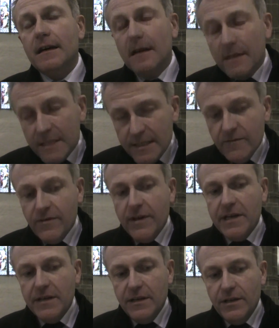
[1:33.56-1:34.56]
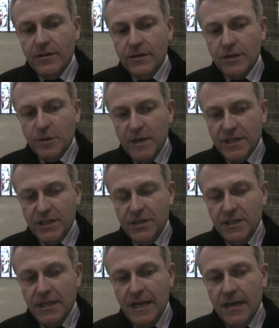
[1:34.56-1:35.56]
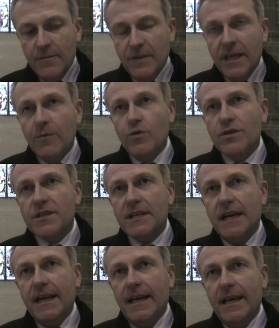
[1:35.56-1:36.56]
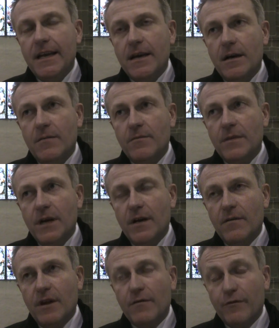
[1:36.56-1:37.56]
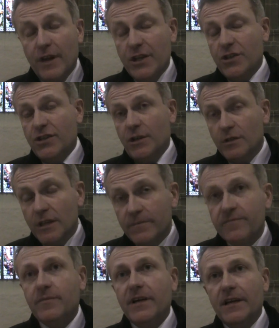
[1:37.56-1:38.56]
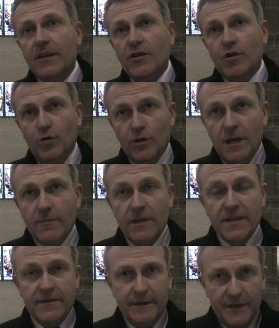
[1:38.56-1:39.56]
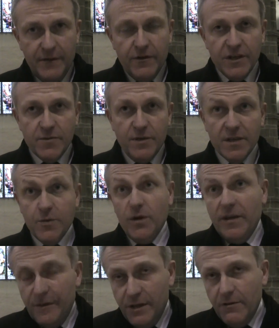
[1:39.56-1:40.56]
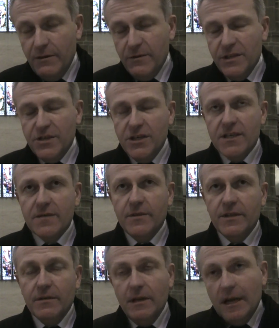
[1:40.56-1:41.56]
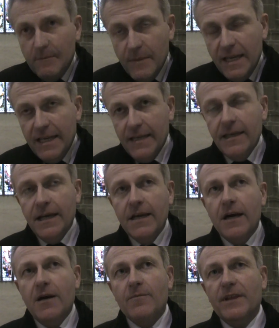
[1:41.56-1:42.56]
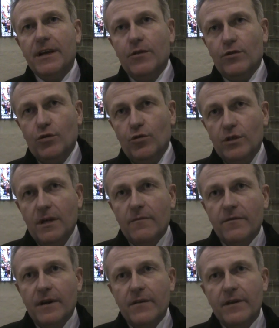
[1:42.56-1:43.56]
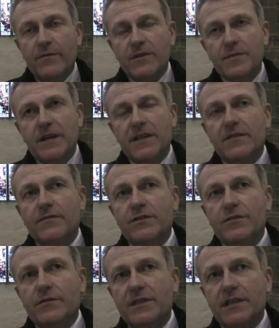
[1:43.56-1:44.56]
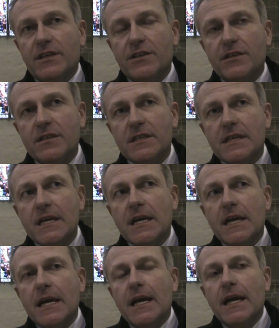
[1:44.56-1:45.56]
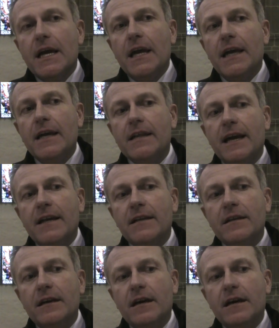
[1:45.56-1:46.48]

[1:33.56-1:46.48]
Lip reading: It's a very good question. He was a French soldier being called up, having a French passport, even though he was a Jerseyman, like many. They got called up via their respective jurisdictions. He then